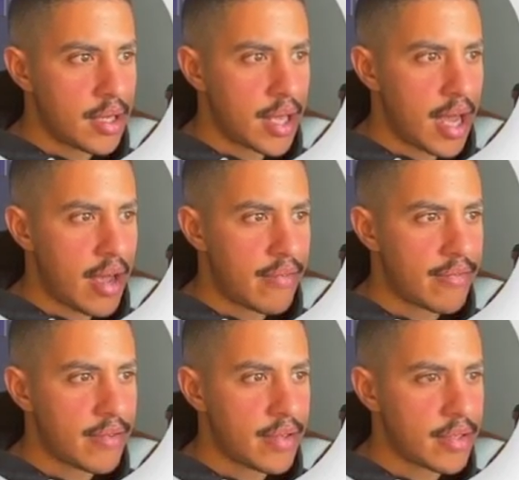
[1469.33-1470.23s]
They have
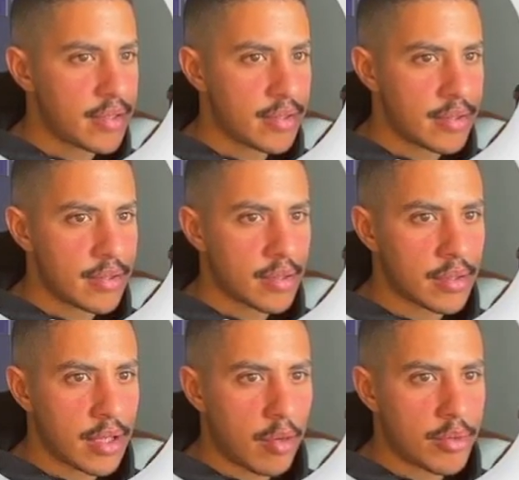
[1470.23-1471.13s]

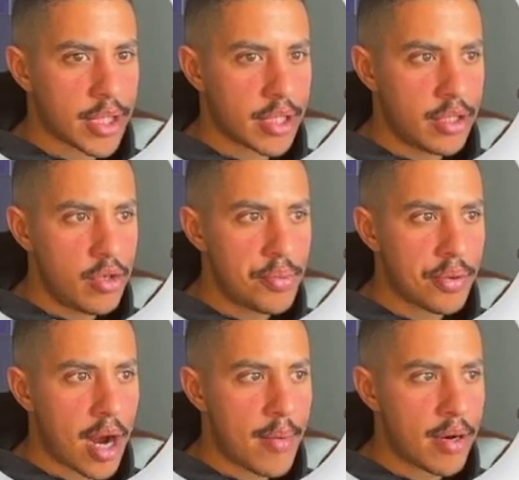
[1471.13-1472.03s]
almost like 2
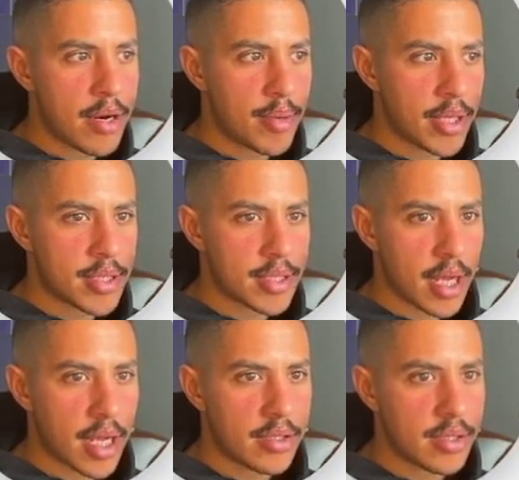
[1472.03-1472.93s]
primary button
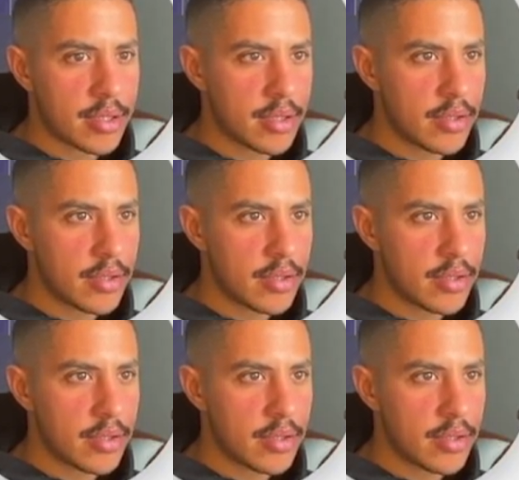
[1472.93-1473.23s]
styles.